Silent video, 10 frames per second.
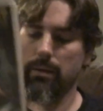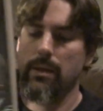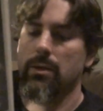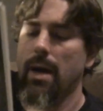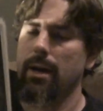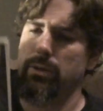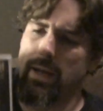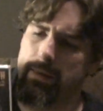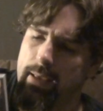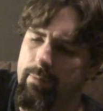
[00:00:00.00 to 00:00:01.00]
These are actually,
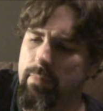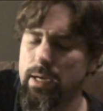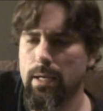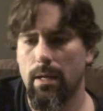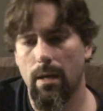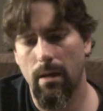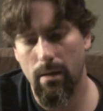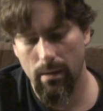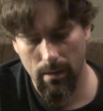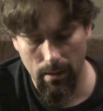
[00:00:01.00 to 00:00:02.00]
I think, mini... Uh,
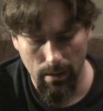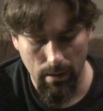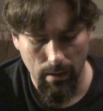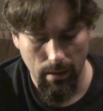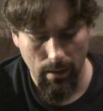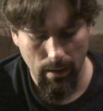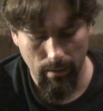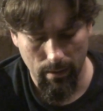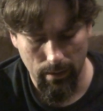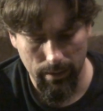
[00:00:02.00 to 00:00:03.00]

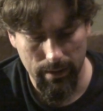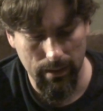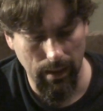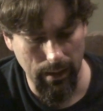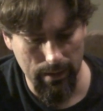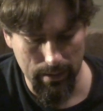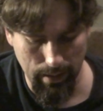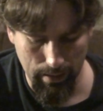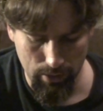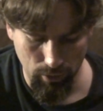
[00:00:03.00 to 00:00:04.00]
skinny
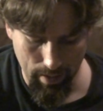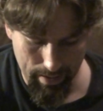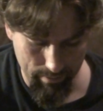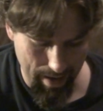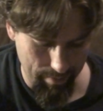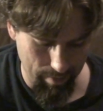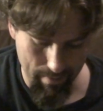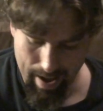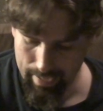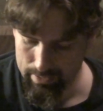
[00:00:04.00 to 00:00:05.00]
skinny trade
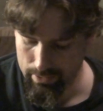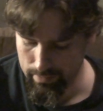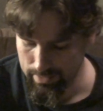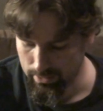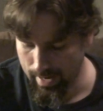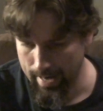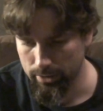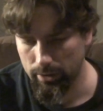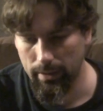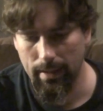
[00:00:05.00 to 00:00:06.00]
paperbacks, so these are
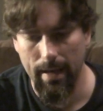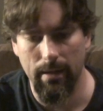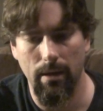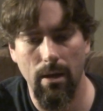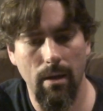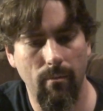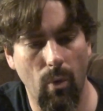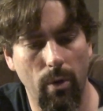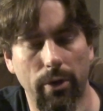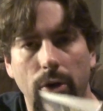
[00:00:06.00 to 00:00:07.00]
actually like
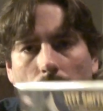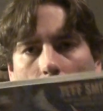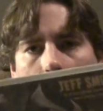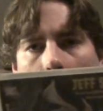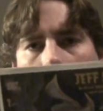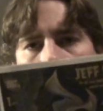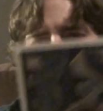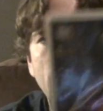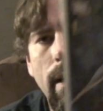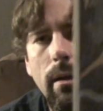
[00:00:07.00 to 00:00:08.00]
more durable. Look
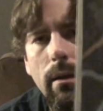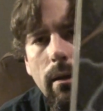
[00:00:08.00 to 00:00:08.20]
at that.